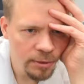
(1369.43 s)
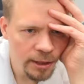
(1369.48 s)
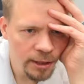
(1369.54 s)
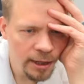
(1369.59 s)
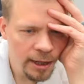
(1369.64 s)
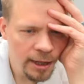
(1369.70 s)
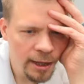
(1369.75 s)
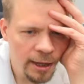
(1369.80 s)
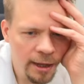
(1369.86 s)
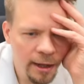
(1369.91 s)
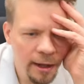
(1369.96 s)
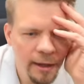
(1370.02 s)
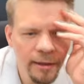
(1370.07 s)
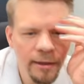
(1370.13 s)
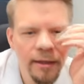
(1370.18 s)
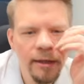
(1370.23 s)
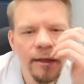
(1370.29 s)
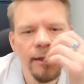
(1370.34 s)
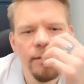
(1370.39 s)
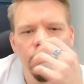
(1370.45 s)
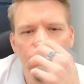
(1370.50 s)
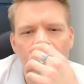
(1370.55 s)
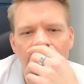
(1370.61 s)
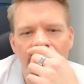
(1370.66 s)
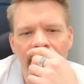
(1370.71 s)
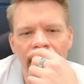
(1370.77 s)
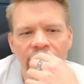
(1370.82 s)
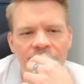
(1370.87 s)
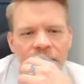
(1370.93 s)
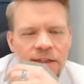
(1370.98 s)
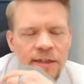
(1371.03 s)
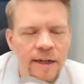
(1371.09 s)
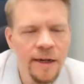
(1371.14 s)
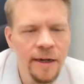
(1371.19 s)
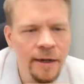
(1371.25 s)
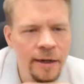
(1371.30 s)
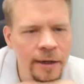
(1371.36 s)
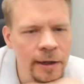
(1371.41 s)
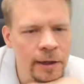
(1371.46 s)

And I think it was Anish Giri